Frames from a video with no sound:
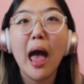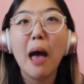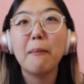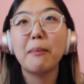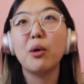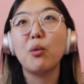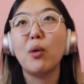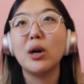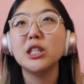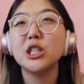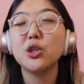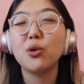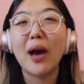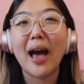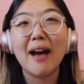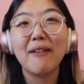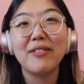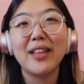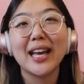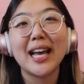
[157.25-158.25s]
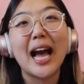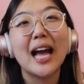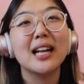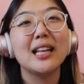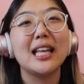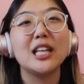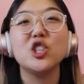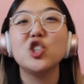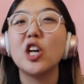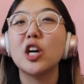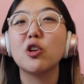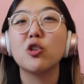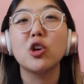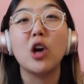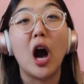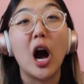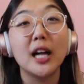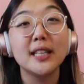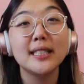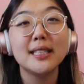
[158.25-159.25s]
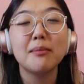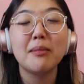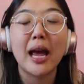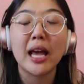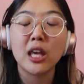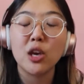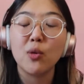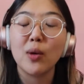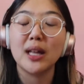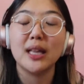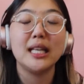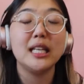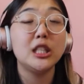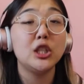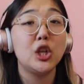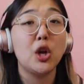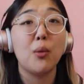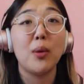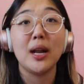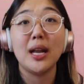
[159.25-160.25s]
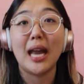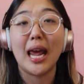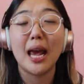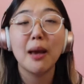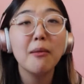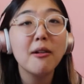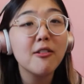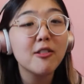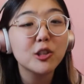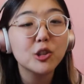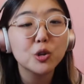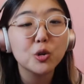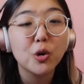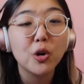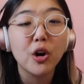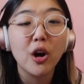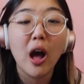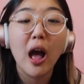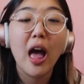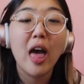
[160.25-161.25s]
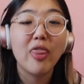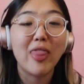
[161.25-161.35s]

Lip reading: But once you have that kind of general concept and you at least know a name of the school,